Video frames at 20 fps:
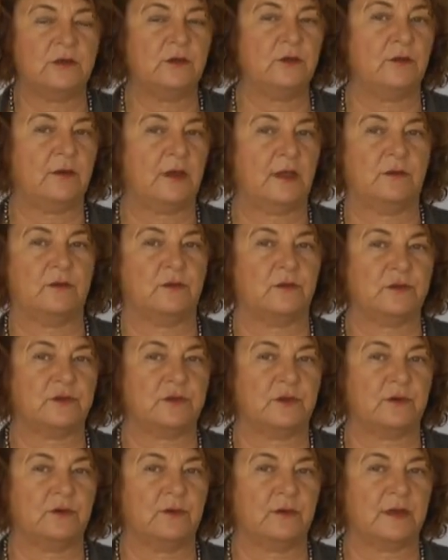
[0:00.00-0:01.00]
you can
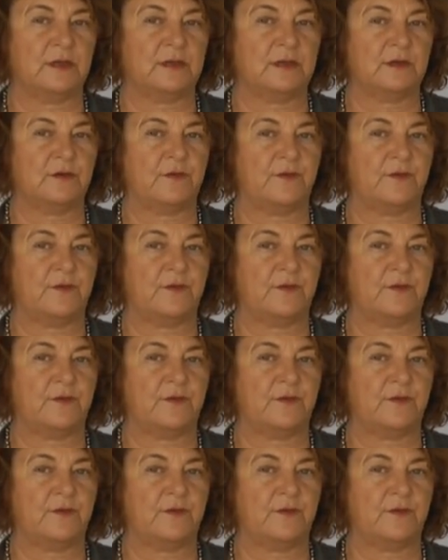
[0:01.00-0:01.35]
also look at it